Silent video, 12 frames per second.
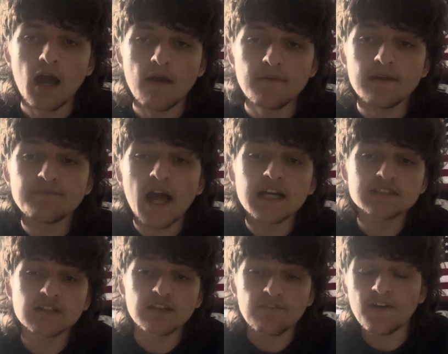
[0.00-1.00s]
And then that's
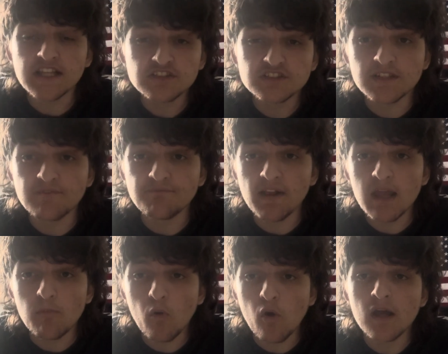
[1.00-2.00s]
an Avengers
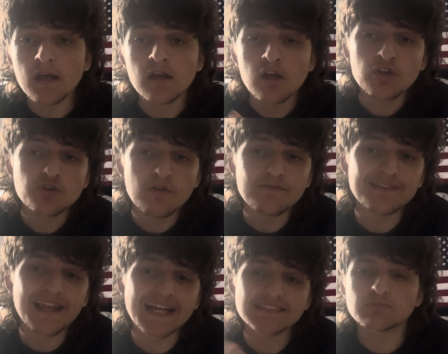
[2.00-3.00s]
Infinity War. So
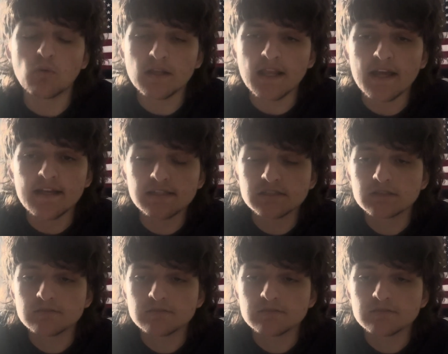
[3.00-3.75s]
next one is,